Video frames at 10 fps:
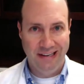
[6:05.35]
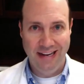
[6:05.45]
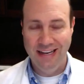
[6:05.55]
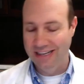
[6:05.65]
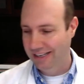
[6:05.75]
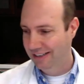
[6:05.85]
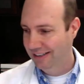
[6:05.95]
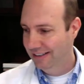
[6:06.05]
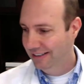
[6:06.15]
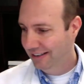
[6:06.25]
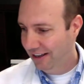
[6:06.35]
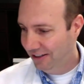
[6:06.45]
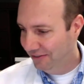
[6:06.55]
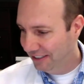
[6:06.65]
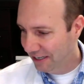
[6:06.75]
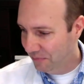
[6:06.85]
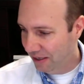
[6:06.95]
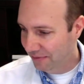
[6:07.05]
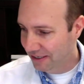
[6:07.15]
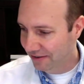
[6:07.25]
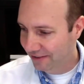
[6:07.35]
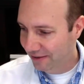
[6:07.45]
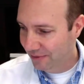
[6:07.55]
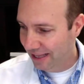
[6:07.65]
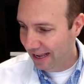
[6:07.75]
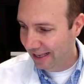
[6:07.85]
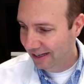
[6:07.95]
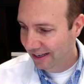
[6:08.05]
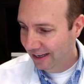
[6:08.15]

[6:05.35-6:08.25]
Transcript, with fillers: Hey, all of us could probably use some of that.